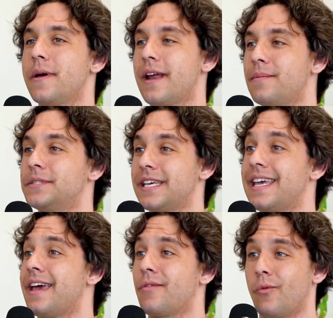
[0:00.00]
been able to
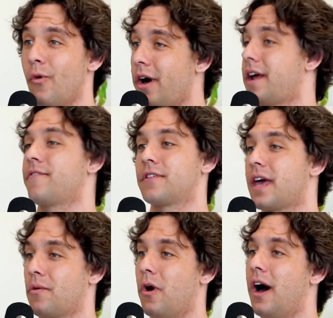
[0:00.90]
get whatever
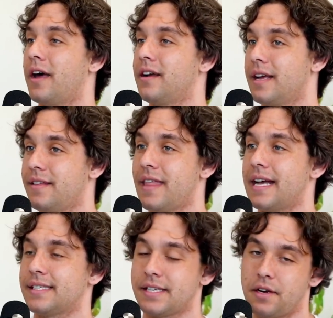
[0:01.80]
they want in
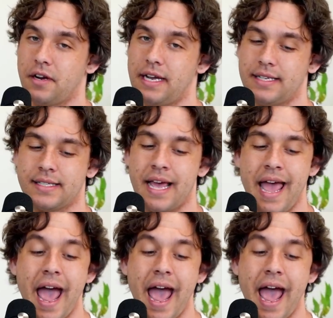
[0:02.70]
that series.